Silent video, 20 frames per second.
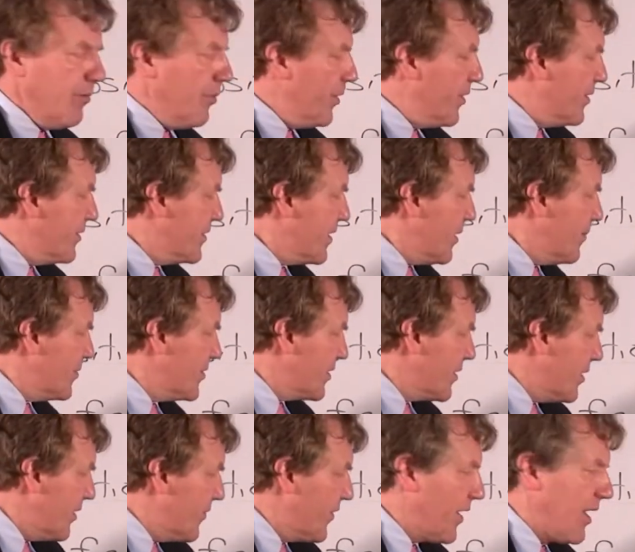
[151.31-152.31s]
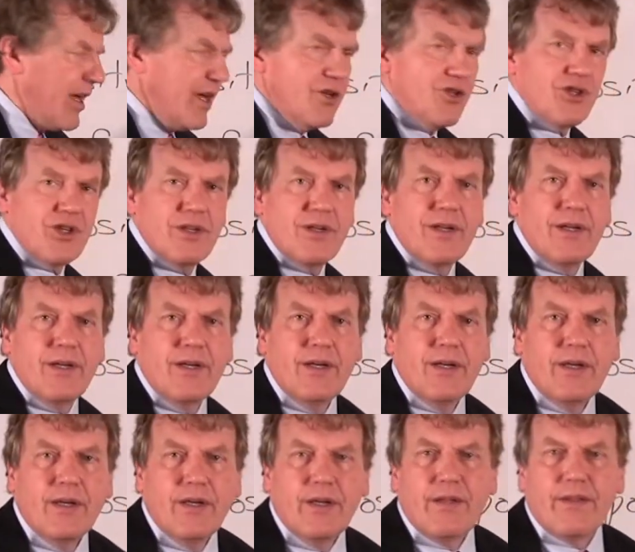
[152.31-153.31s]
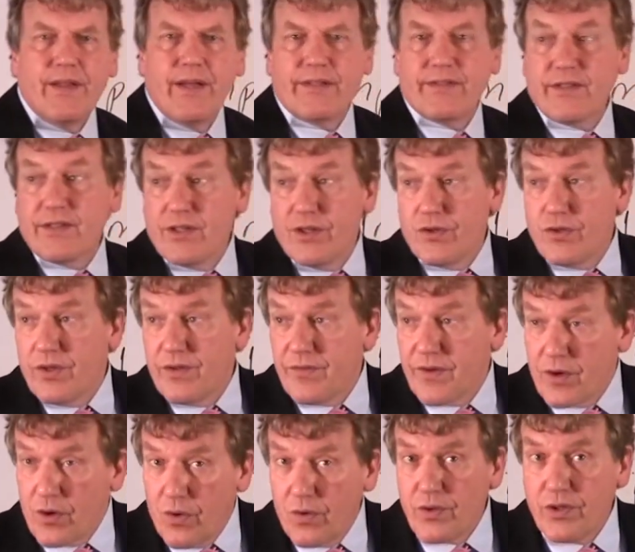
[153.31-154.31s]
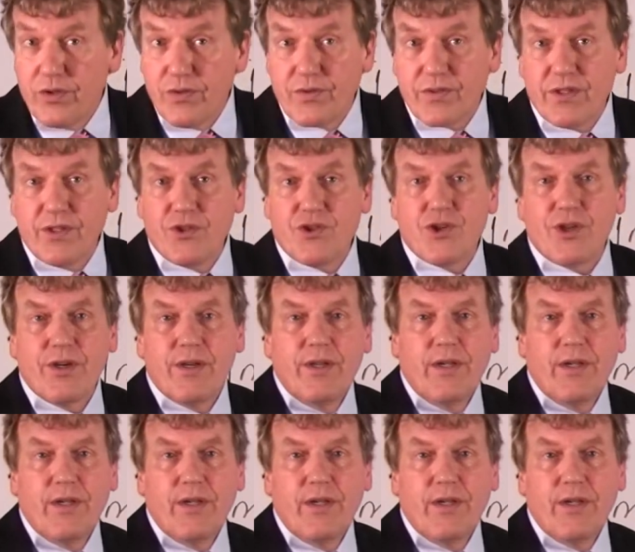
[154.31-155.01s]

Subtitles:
with the same signification, that's a univocal usage.